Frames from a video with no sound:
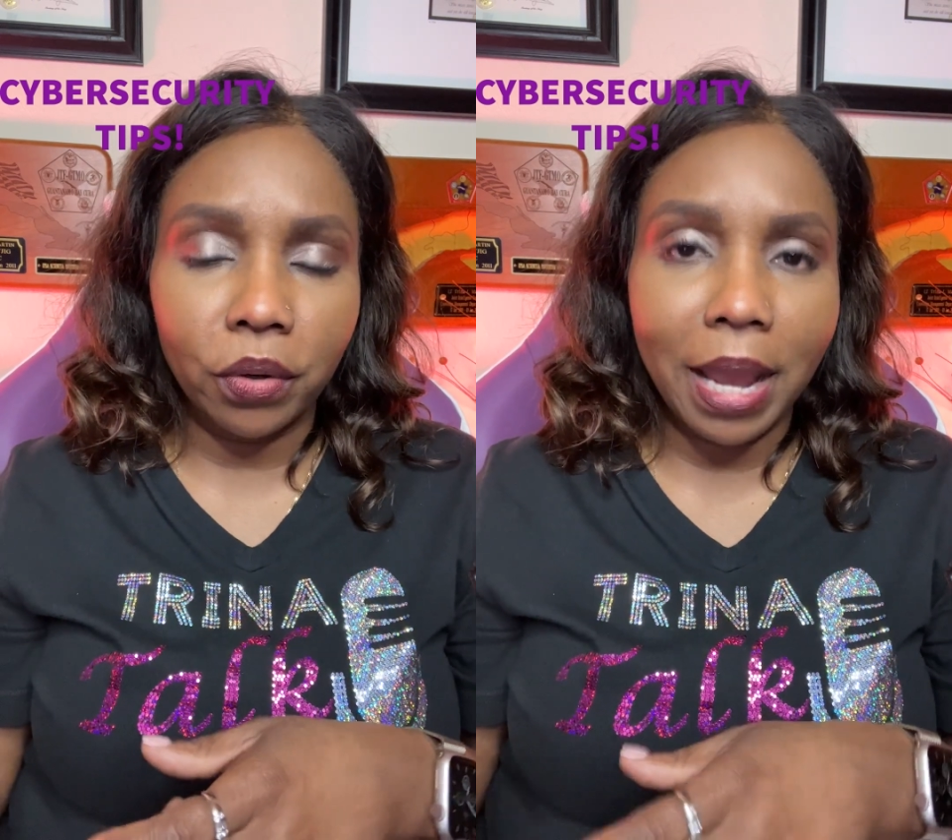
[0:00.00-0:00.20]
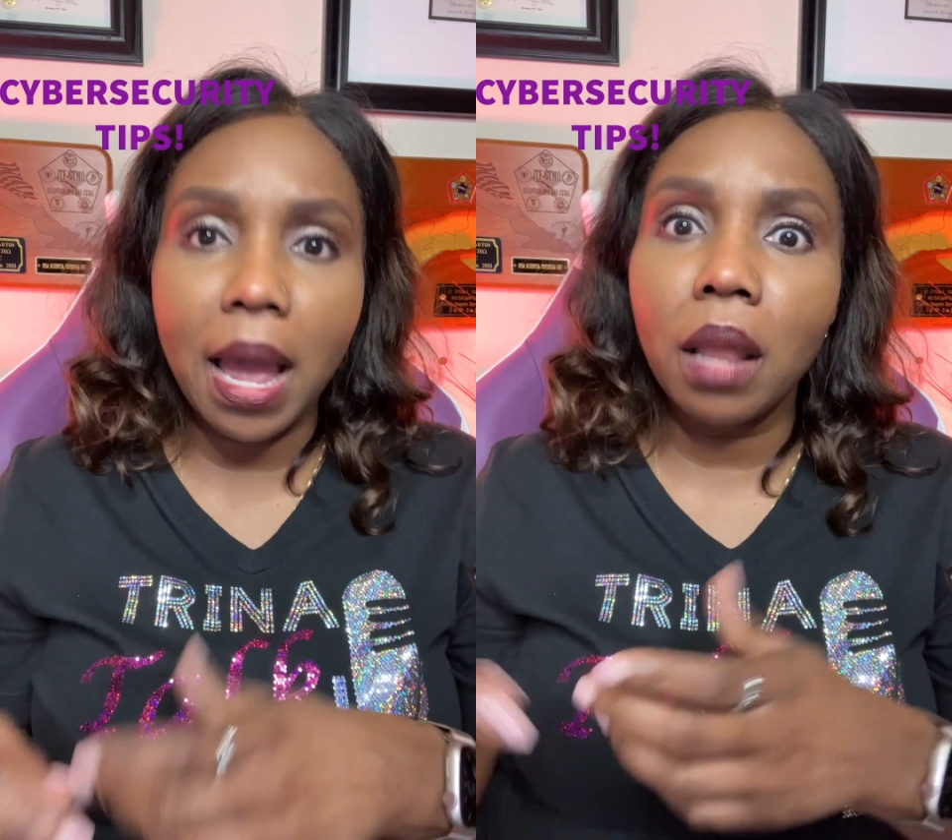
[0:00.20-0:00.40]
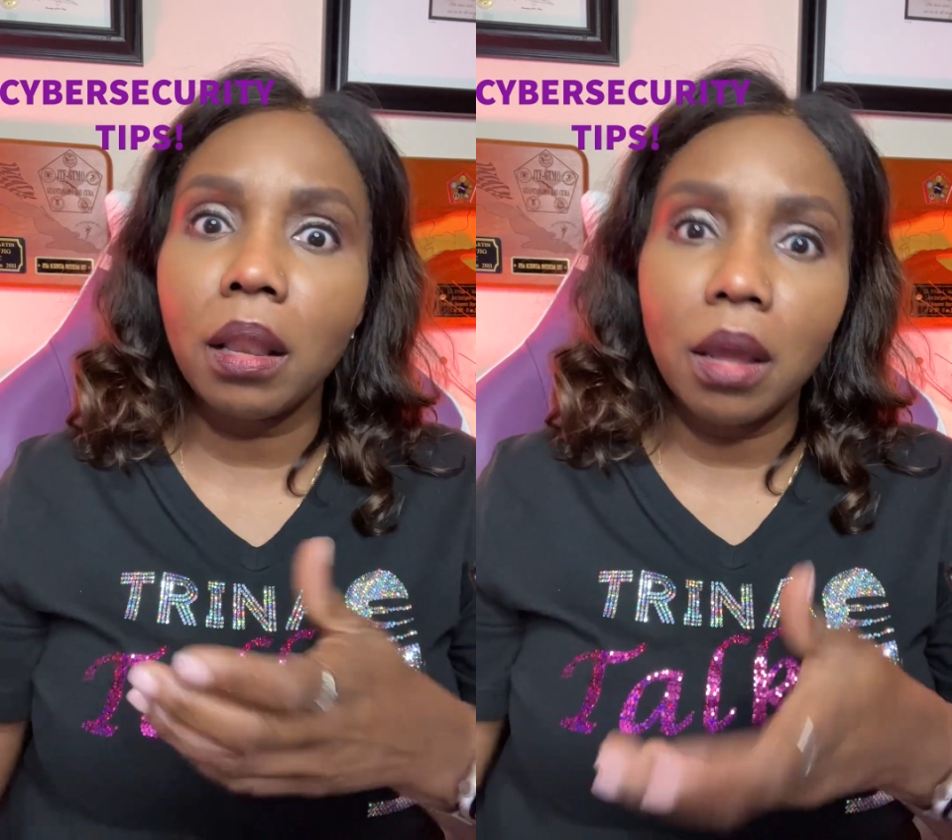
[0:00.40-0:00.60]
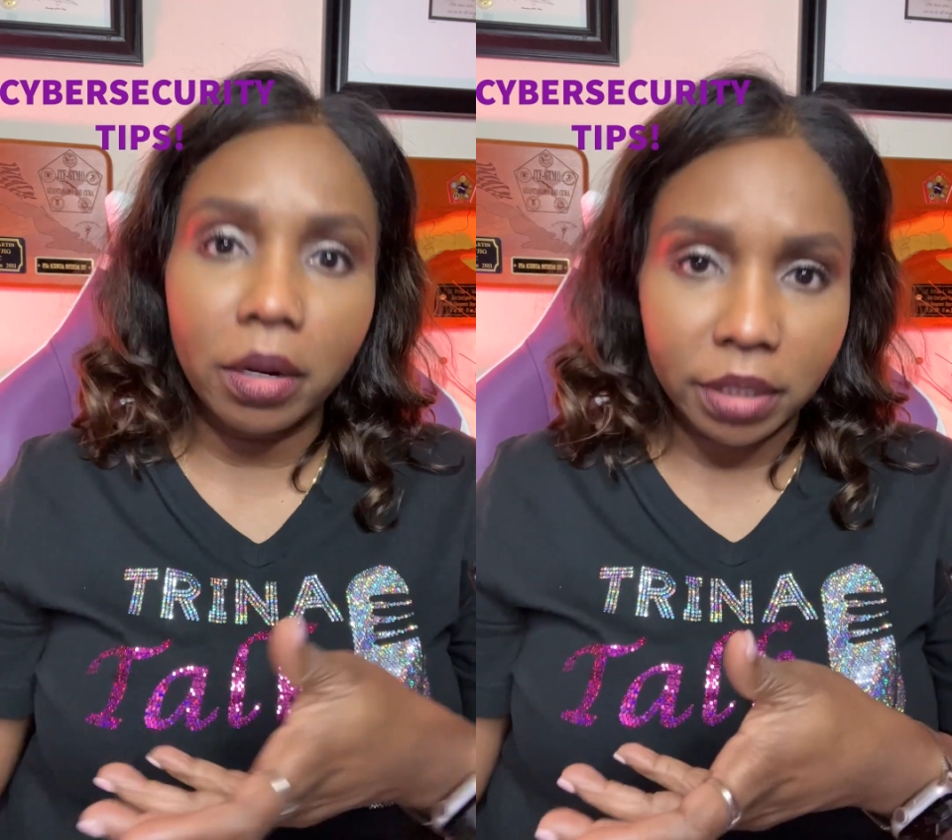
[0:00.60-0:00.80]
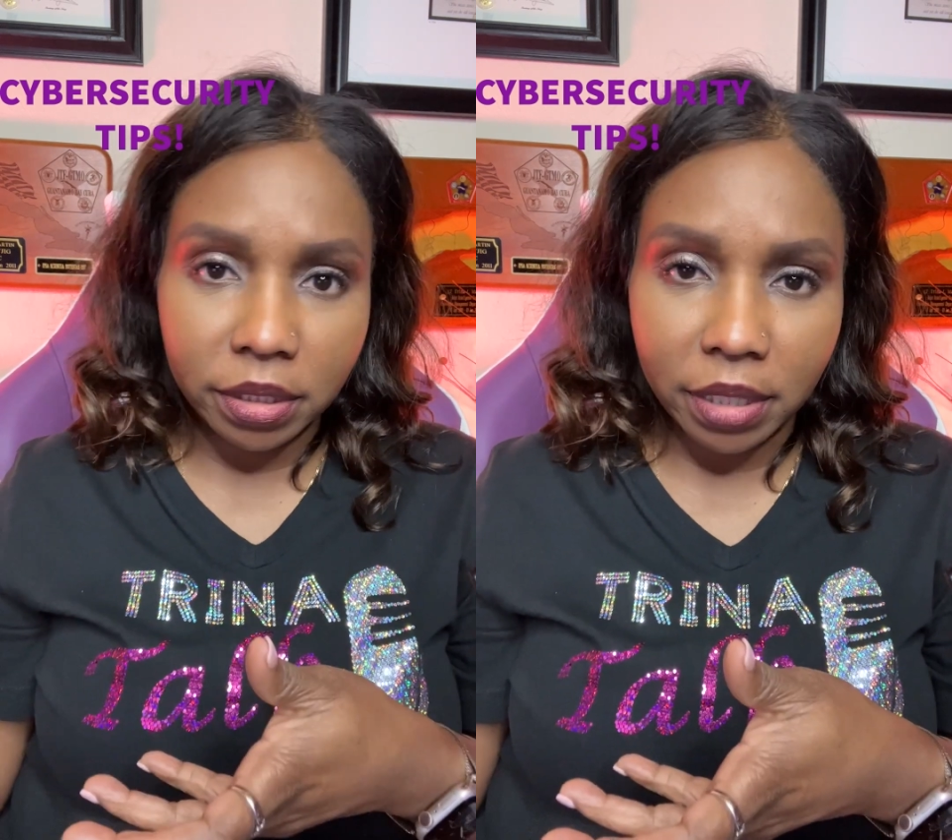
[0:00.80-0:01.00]
How long
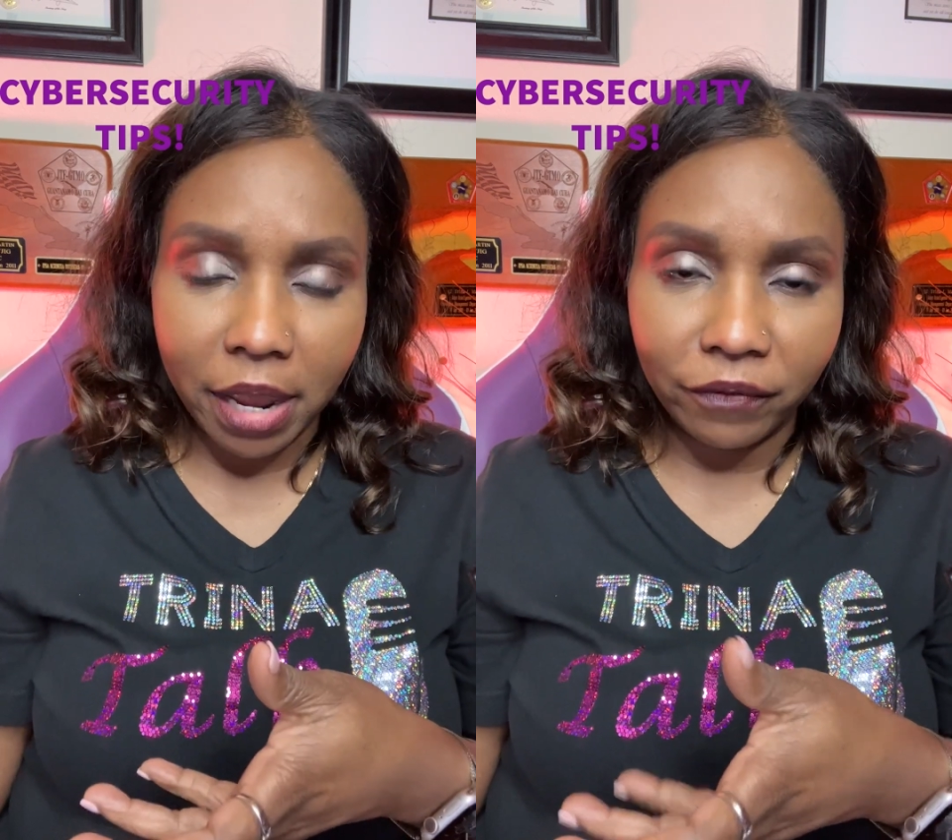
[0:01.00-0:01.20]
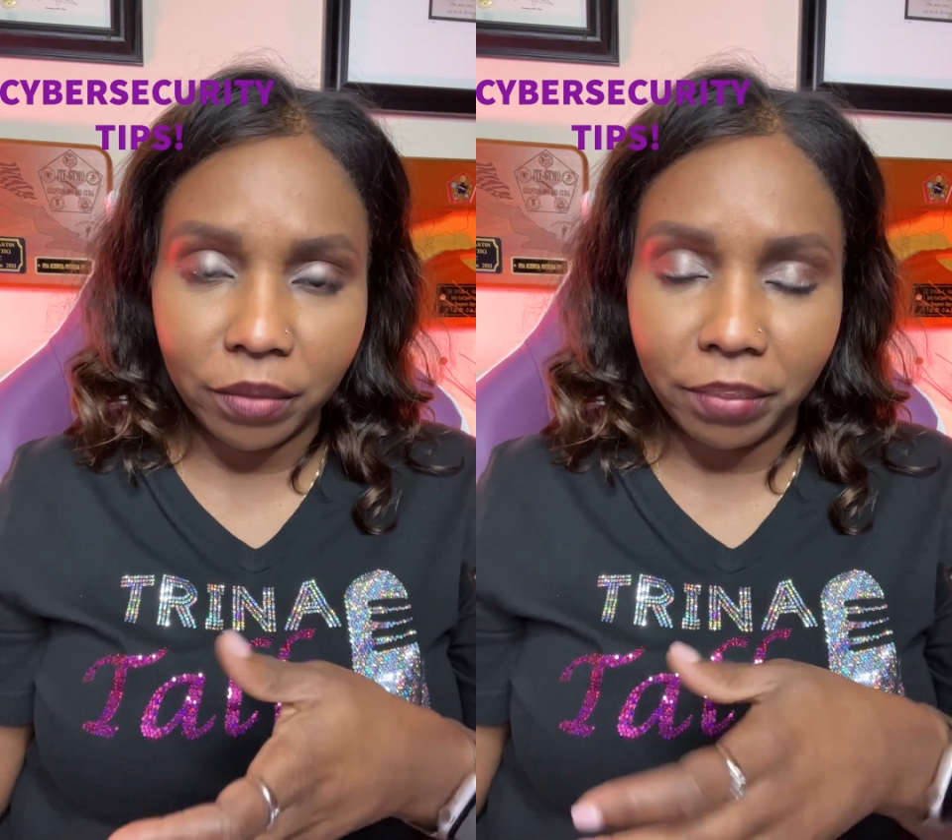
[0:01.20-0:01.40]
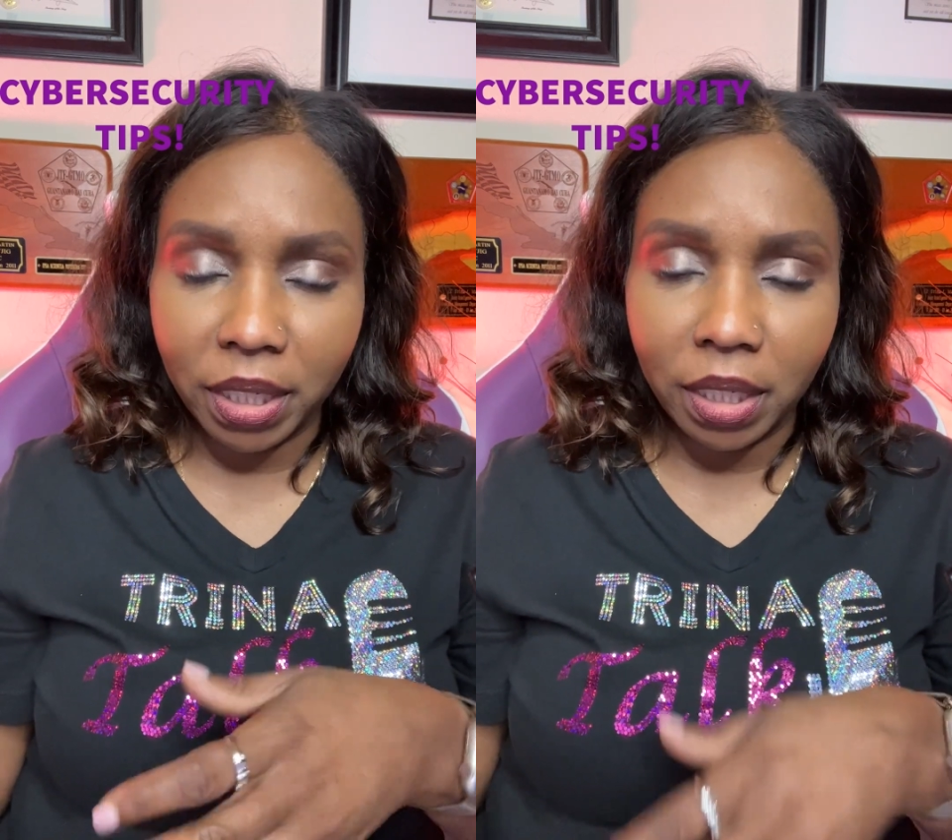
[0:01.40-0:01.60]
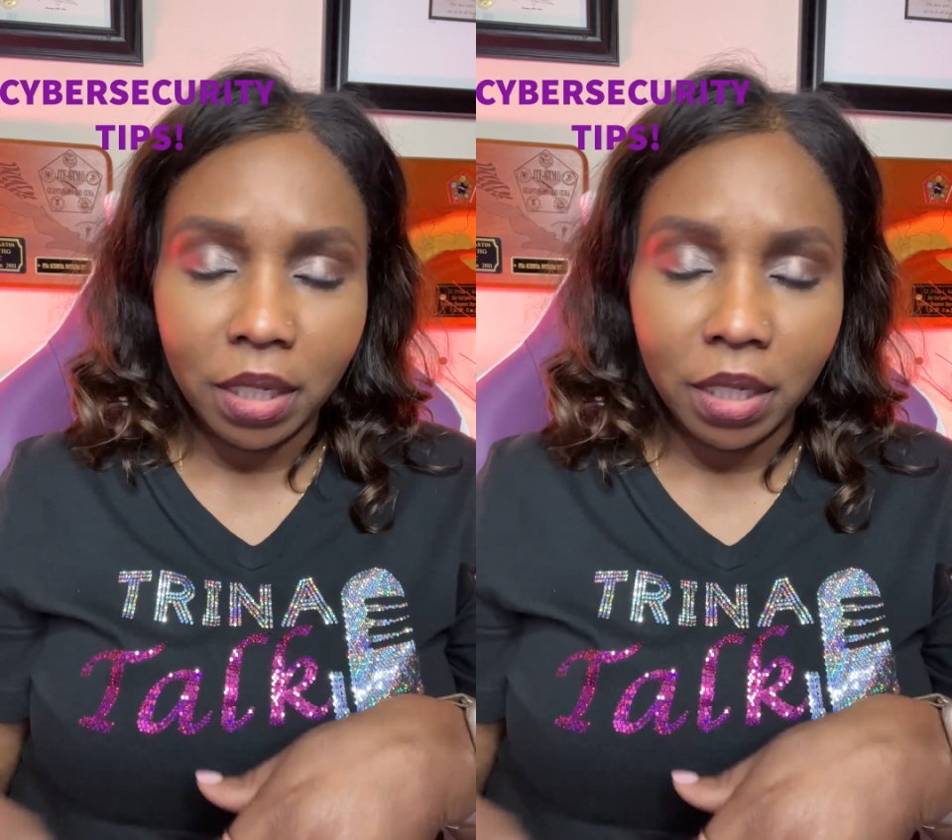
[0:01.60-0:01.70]
does it have to be?